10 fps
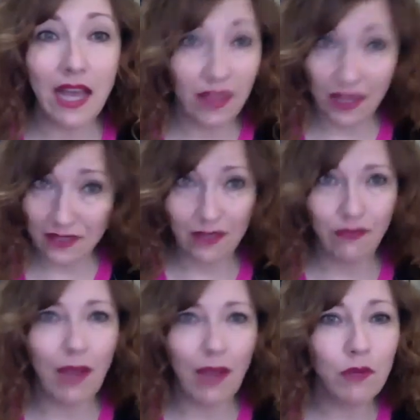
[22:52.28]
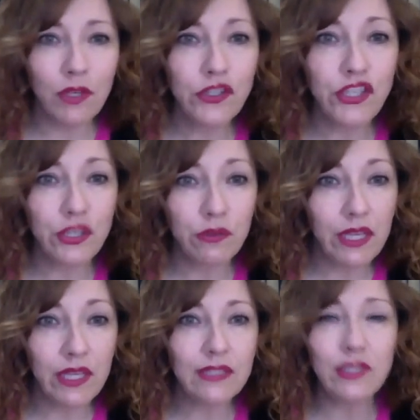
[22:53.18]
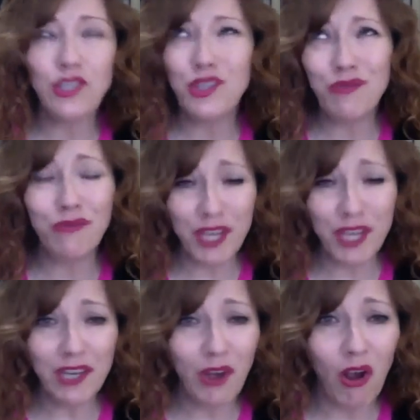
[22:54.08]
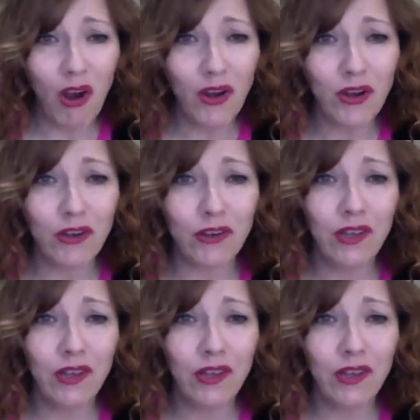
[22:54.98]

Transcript: that stuff. I wouldn't do it. It's too freaking hard.